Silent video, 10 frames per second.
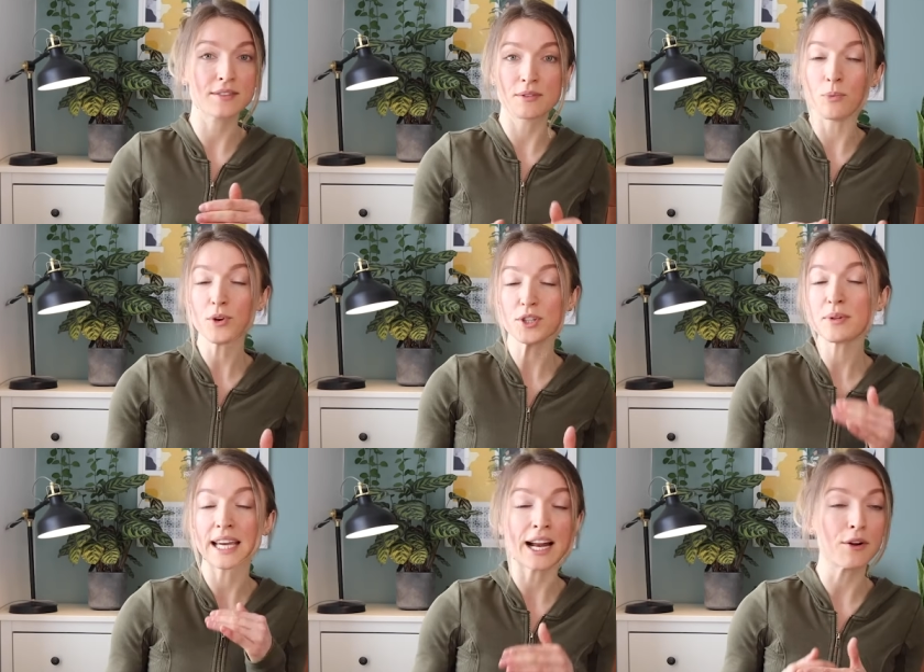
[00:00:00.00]
what you
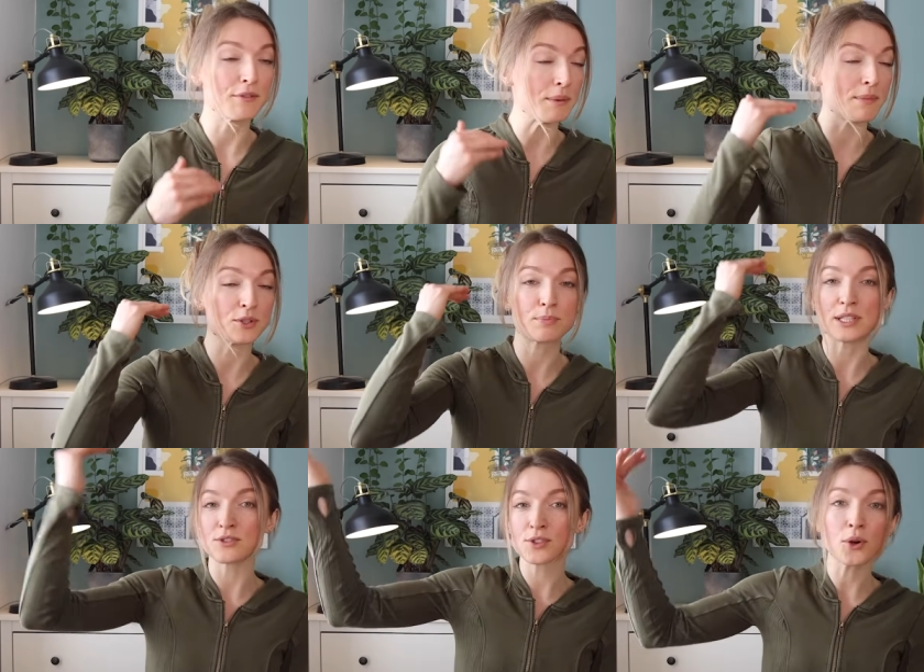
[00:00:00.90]
get out of it must be
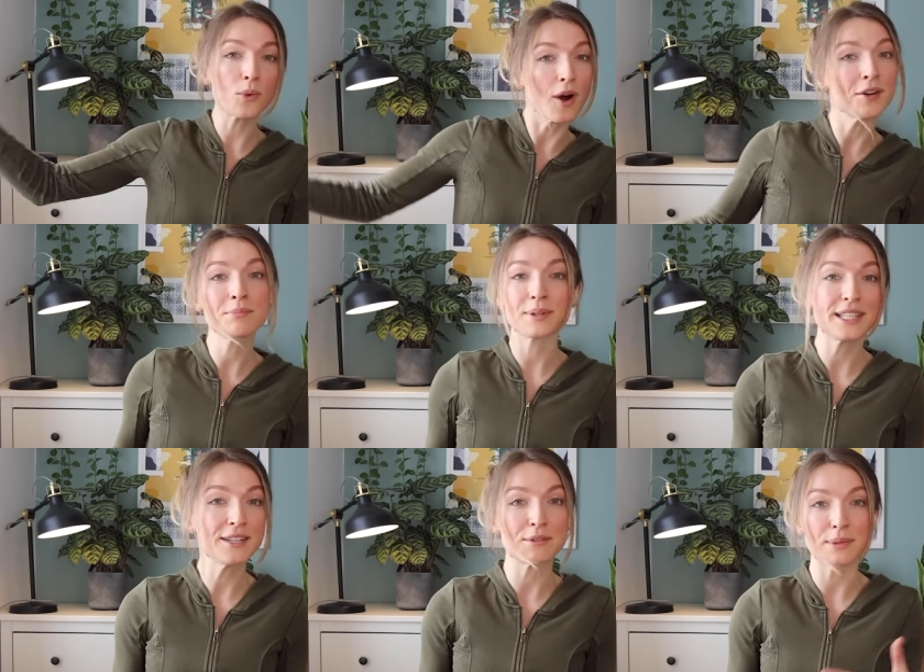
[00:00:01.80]
so
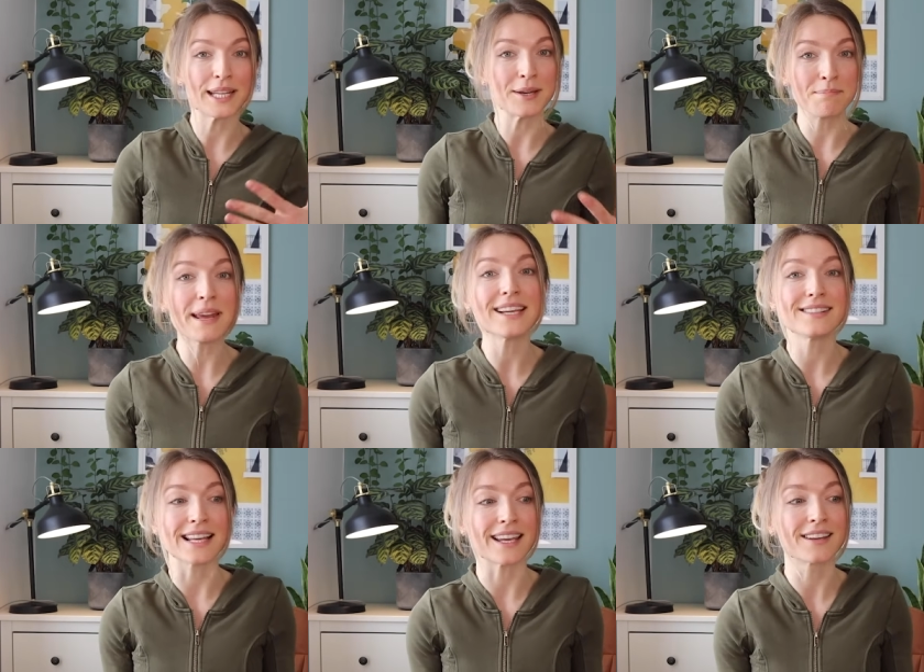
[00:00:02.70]
unbelievably
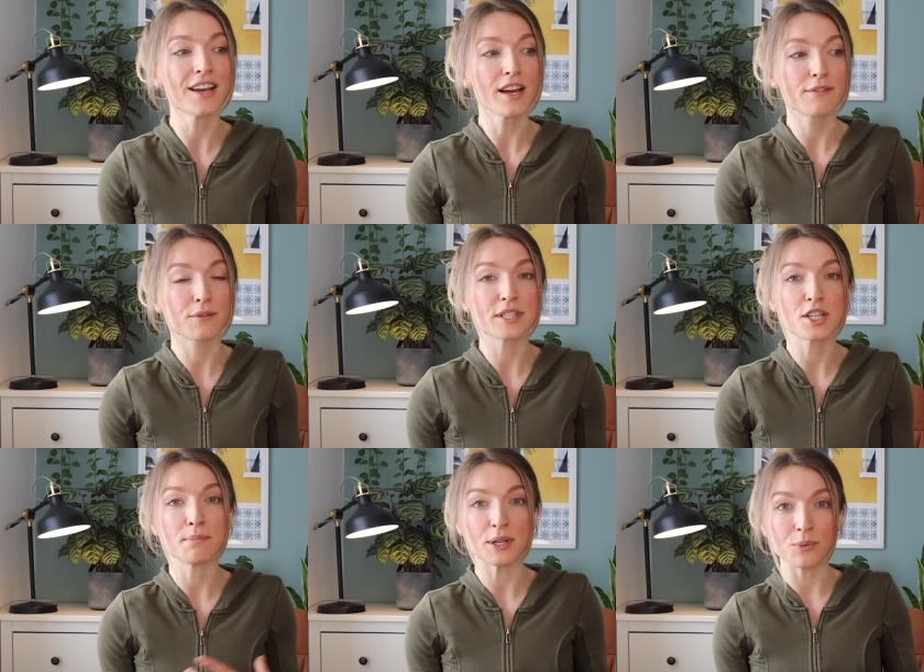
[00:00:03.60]
amazing for it to
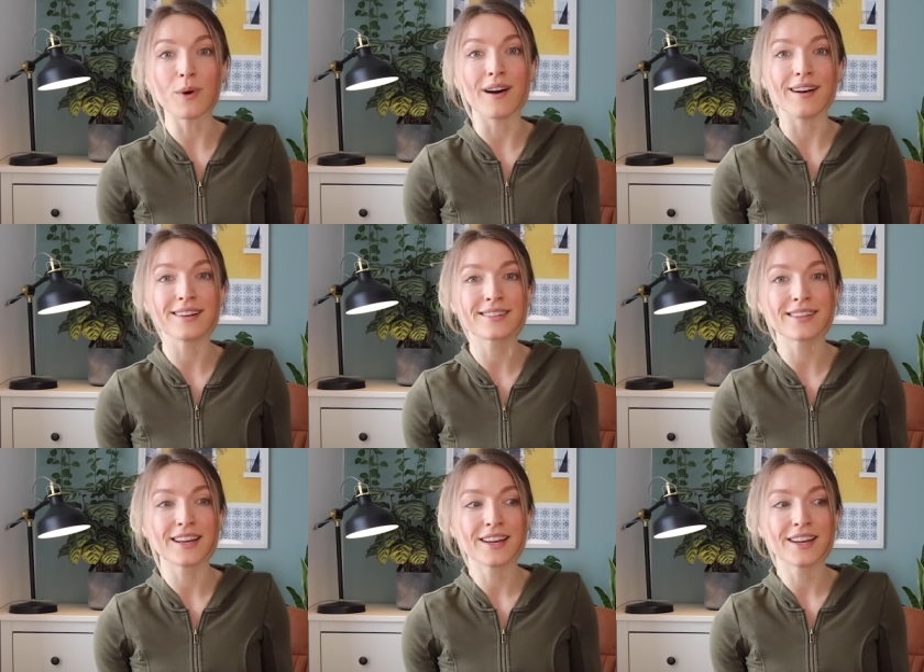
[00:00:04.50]
be worth